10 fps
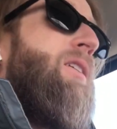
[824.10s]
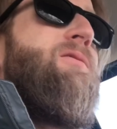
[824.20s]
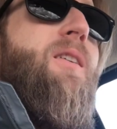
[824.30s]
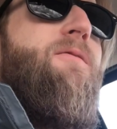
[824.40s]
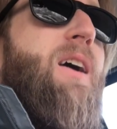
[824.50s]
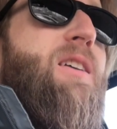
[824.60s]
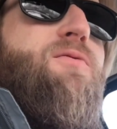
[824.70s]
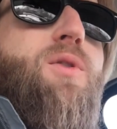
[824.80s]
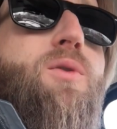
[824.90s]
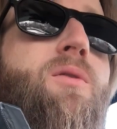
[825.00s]
I love
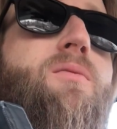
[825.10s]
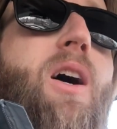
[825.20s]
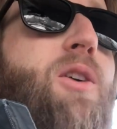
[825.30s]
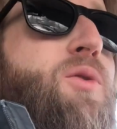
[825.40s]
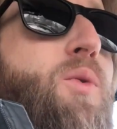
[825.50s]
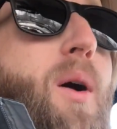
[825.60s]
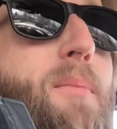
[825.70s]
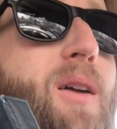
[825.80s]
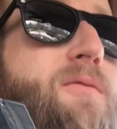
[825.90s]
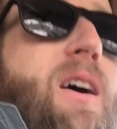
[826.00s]
fast food. I grew
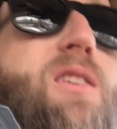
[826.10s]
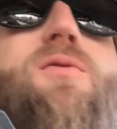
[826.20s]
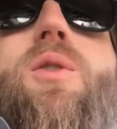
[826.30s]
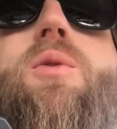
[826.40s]
up on fast